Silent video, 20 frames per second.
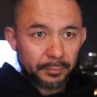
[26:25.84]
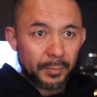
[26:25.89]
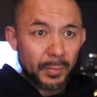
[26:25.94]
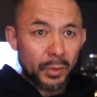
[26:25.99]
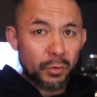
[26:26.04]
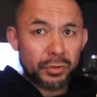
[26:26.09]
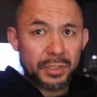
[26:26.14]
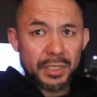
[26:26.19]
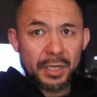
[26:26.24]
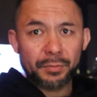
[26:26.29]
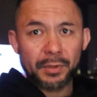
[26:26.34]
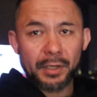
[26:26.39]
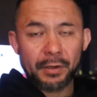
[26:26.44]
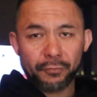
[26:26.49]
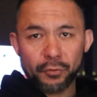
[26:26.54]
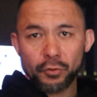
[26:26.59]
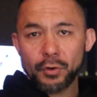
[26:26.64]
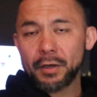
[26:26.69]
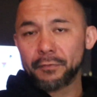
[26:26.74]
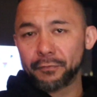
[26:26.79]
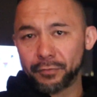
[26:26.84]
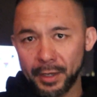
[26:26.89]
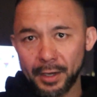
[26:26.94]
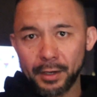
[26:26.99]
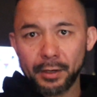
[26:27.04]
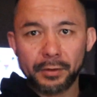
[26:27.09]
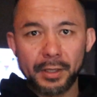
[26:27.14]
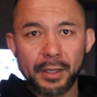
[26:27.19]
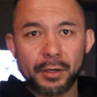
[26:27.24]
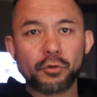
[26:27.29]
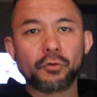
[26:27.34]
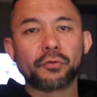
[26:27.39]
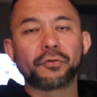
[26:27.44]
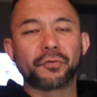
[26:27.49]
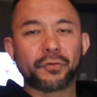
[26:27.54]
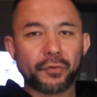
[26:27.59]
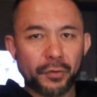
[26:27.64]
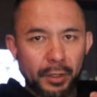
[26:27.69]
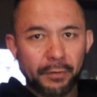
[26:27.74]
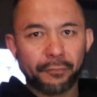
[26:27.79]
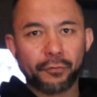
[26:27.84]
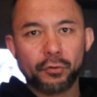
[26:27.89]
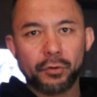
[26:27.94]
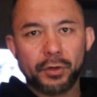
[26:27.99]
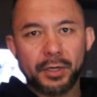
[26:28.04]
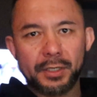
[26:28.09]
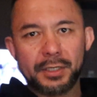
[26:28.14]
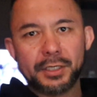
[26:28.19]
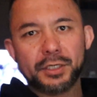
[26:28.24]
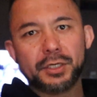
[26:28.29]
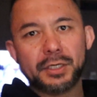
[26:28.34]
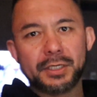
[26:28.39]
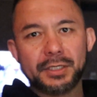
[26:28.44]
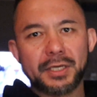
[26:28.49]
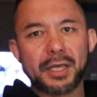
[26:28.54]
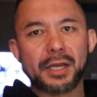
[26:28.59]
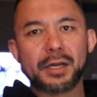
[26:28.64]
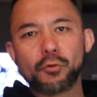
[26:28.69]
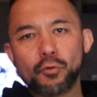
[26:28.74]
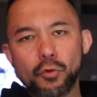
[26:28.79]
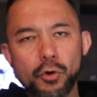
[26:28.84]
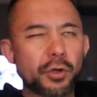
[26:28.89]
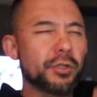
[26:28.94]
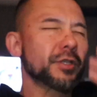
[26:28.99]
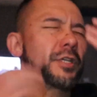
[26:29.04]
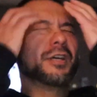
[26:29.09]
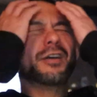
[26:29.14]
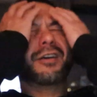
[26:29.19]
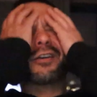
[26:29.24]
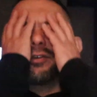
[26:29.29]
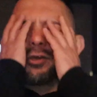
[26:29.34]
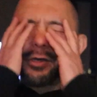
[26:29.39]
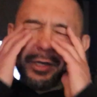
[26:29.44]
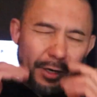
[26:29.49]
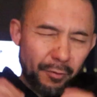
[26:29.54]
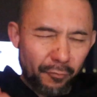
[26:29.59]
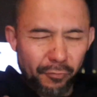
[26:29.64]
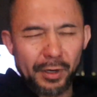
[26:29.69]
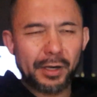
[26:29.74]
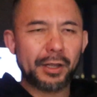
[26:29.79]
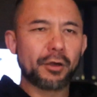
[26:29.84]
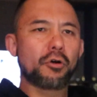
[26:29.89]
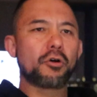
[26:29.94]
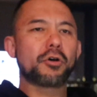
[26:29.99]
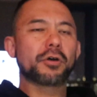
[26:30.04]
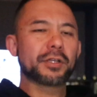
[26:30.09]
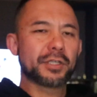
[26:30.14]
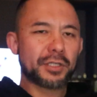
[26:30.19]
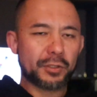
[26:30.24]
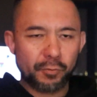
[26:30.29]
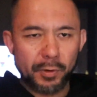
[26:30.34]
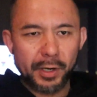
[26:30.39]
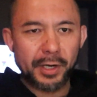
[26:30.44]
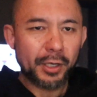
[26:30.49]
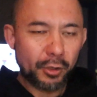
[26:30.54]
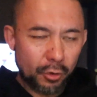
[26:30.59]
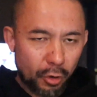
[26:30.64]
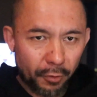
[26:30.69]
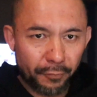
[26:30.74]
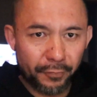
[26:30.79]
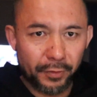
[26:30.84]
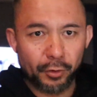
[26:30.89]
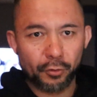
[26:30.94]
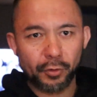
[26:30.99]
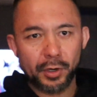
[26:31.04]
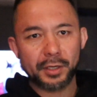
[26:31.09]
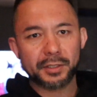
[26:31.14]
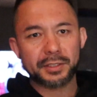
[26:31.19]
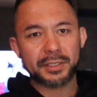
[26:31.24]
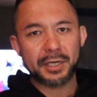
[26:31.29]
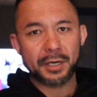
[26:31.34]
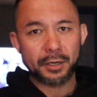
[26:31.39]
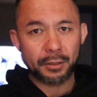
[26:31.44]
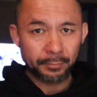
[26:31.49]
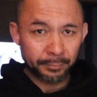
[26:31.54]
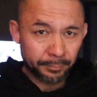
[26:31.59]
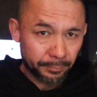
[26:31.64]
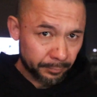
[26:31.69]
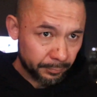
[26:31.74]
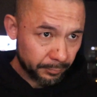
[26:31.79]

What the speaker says: or something, if you have that, then if your condition is getting worse, you're getting really hot, sweaty, coughing your guts out,